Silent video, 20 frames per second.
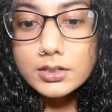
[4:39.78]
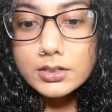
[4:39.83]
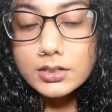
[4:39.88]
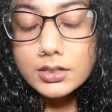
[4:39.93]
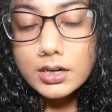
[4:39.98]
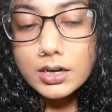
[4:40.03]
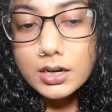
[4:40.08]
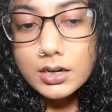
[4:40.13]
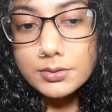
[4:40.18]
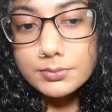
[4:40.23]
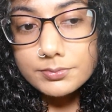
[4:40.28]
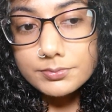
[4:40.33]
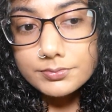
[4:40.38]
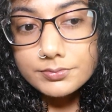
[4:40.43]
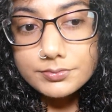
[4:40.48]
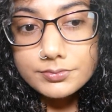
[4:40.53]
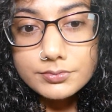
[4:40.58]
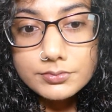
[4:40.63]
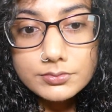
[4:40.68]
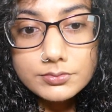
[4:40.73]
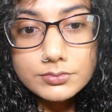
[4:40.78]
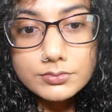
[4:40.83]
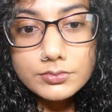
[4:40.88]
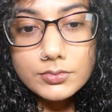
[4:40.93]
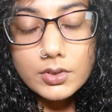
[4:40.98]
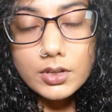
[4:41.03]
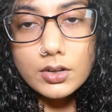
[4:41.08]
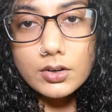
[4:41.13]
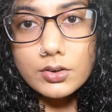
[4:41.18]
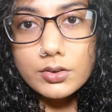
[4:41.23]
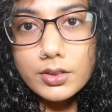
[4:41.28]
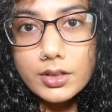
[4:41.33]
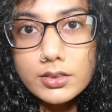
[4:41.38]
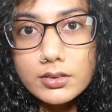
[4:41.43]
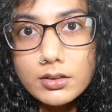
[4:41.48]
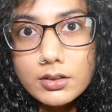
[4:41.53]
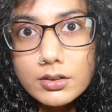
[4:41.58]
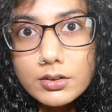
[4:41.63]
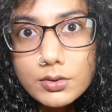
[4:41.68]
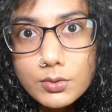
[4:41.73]
that's
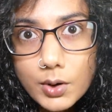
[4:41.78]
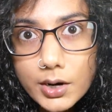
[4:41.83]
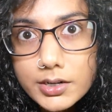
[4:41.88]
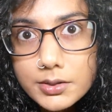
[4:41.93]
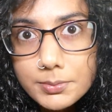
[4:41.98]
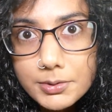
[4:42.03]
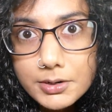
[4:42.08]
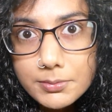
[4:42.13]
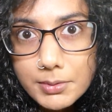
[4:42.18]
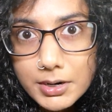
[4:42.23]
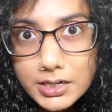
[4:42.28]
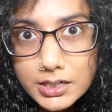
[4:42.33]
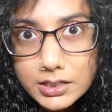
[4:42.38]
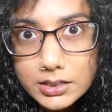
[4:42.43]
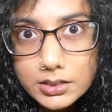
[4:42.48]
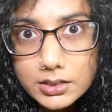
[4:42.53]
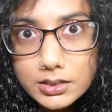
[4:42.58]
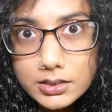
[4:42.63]
quite a bit of money.